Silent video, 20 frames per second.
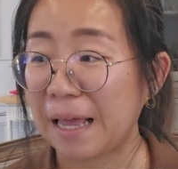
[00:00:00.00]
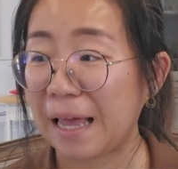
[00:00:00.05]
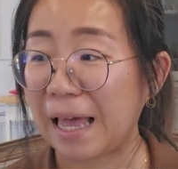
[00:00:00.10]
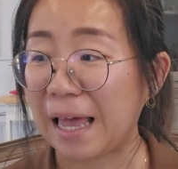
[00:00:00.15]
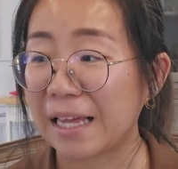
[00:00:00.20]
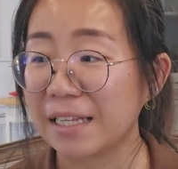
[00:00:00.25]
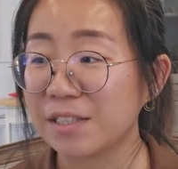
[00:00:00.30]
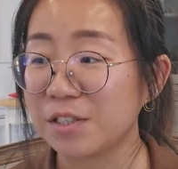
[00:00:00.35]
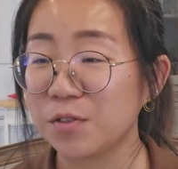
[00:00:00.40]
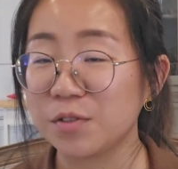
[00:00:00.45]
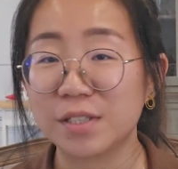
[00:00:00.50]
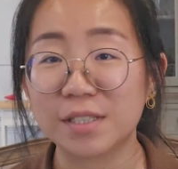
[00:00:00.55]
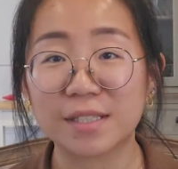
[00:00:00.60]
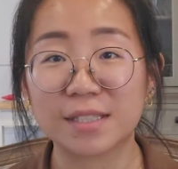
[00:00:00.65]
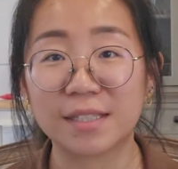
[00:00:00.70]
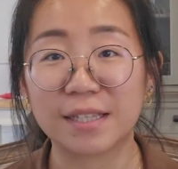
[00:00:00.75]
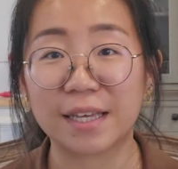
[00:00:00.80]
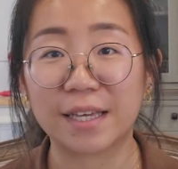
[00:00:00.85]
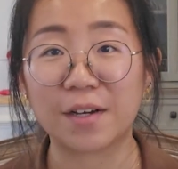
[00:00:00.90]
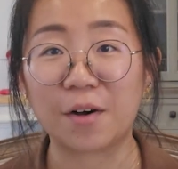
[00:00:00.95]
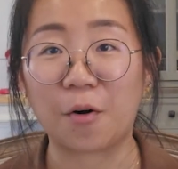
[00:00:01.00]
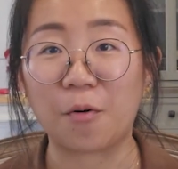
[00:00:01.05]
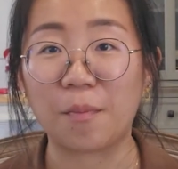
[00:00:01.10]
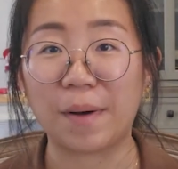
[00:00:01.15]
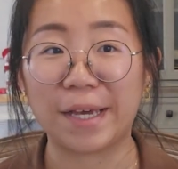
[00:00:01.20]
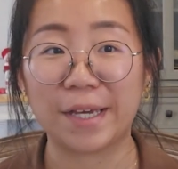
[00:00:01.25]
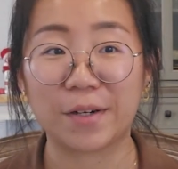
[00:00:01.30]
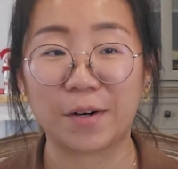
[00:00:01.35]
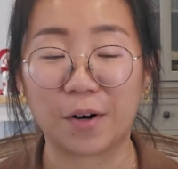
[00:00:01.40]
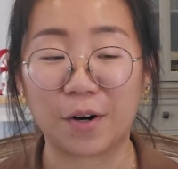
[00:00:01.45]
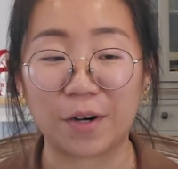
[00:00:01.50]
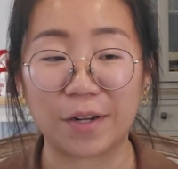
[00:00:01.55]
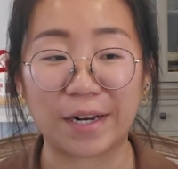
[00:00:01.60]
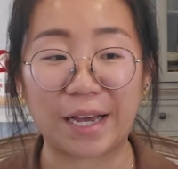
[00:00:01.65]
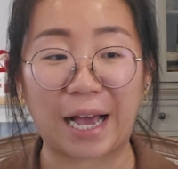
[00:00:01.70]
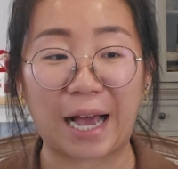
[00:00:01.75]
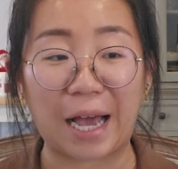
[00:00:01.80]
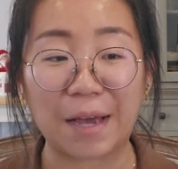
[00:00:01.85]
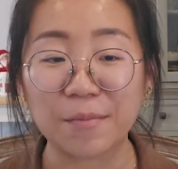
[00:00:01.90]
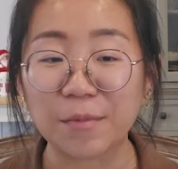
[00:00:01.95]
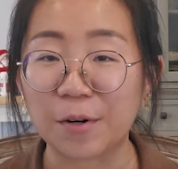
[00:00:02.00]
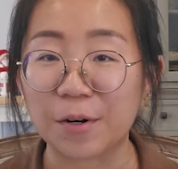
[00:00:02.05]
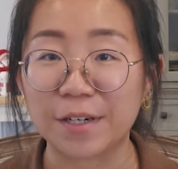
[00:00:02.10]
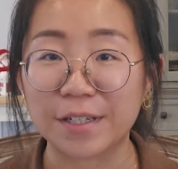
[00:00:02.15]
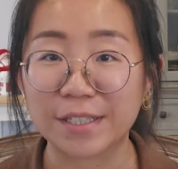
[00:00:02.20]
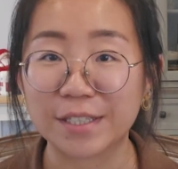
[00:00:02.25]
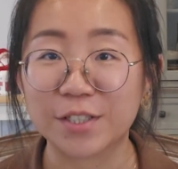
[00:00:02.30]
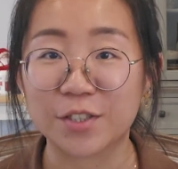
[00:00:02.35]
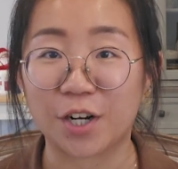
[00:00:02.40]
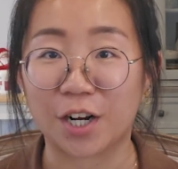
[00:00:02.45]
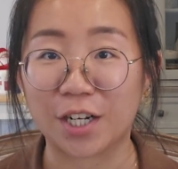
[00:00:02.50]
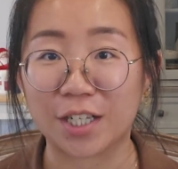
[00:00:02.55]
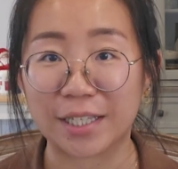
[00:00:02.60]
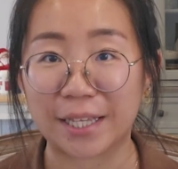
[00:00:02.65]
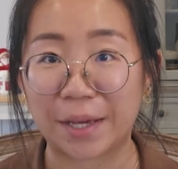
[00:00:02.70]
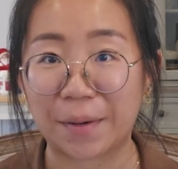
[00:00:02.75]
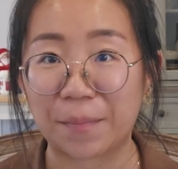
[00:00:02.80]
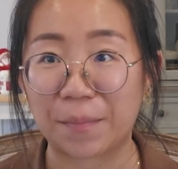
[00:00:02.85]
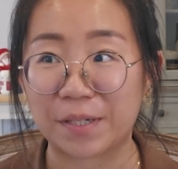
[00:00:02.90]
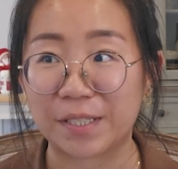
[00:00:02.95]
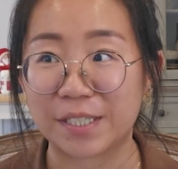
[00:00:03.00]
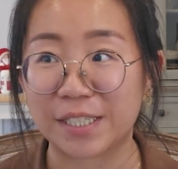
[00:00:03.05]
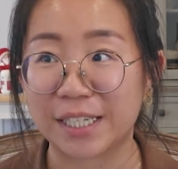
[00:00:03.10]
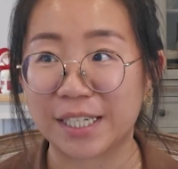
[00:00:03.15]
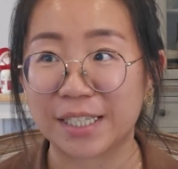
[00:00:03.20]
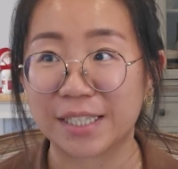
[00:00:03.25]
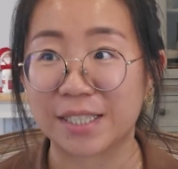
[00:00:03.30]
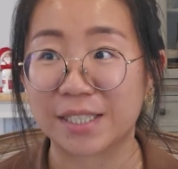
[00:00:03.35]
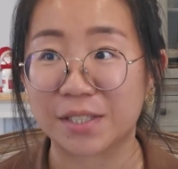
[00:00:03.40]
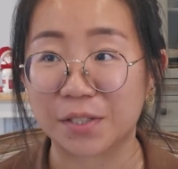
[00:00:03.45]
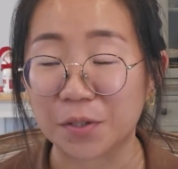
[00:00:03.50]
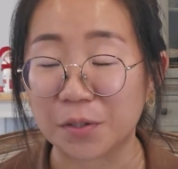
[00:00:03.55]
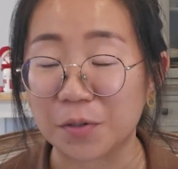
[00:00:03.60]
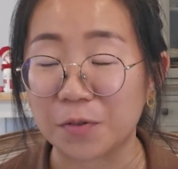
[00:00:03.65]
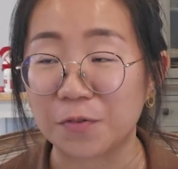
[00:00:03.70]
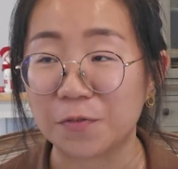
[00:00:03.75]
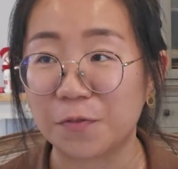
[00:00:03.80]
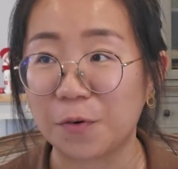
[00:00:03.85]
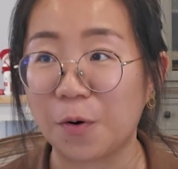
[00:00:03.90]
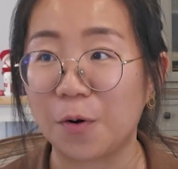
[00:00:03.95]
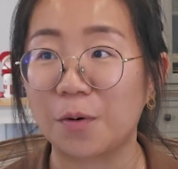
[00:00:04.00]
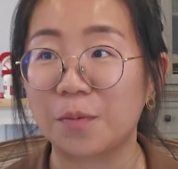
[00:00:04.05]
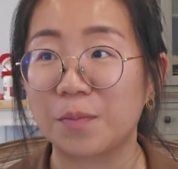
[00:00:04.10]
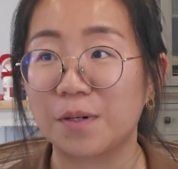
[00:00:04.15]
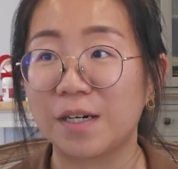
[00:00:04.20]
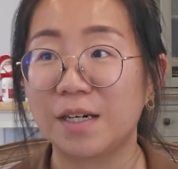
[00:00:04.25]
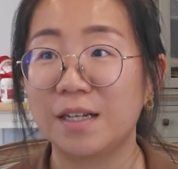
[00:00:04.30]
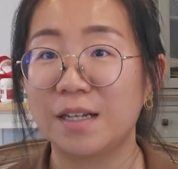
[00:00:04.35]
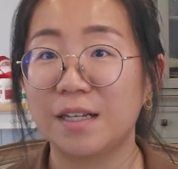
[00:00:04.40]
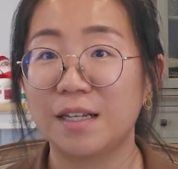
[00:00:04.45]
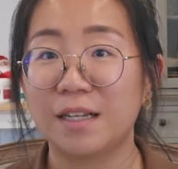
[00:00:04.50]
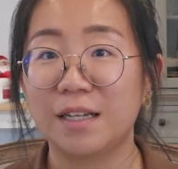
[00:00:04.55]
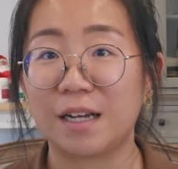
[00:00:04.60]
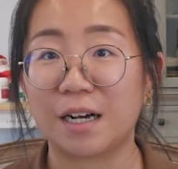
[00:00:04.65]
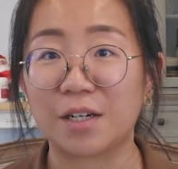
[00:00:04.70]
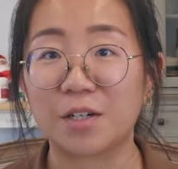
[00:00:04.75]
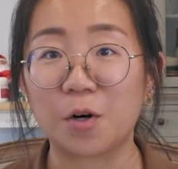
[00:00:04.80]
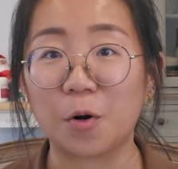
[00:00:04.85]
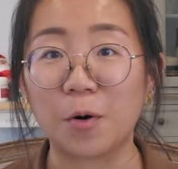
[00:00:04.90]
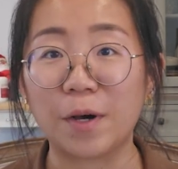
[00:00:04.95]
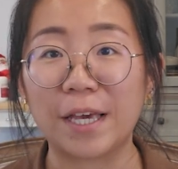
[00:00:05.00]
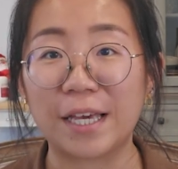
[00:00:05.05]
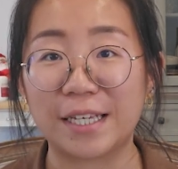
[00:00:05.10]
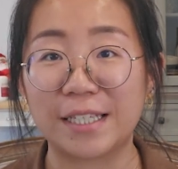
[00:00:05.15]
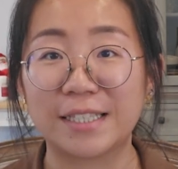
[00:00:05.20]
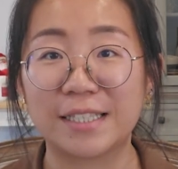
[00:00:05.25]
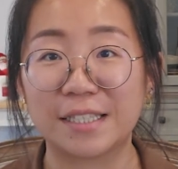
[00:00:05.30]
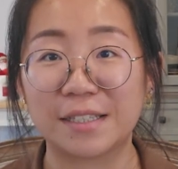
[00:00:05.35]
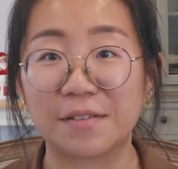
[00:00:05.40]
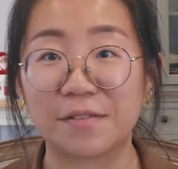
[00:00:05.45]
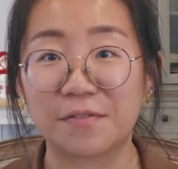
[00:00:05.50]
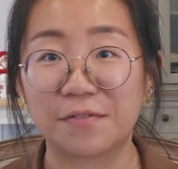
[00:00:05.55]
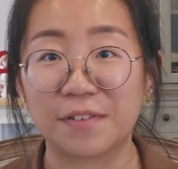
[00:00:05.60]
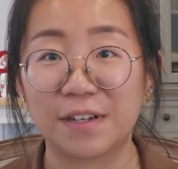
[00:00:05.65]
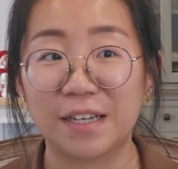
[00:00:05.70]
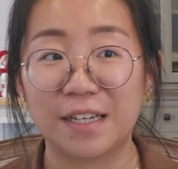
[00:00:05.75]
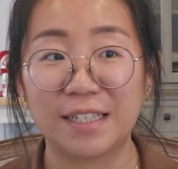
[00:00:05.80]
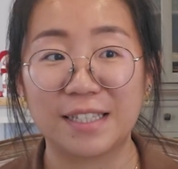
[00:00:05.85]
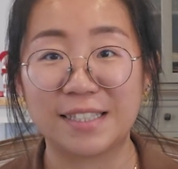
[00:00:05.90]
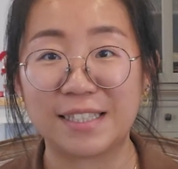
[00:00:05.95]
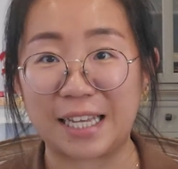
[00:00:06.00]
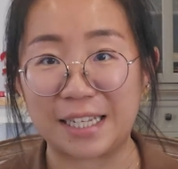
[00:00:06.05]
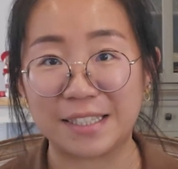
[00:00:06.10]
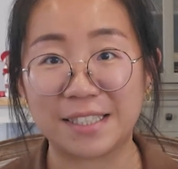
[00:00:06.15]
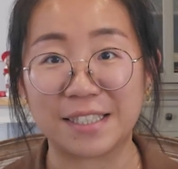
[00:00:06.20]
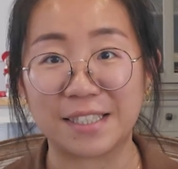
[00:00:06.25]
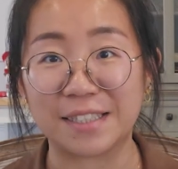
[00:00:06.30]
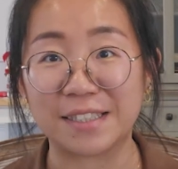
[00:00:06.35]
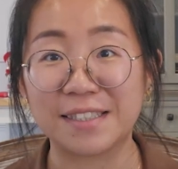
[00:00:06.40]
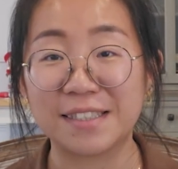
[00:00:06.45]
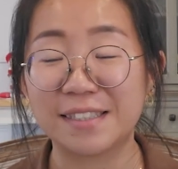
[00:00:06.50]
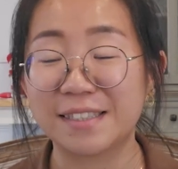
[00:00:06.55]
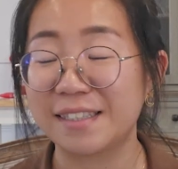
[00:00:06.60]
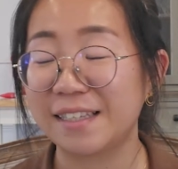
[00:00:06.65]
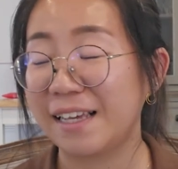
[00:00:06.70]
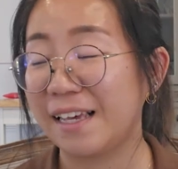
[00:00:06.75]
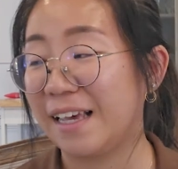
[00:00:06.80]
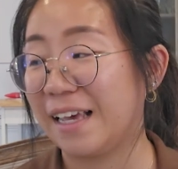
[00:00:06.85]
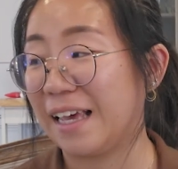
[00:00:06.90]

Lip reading: And you just think, oh my God, I'm already struggling, but she can still form a cohesive sentence.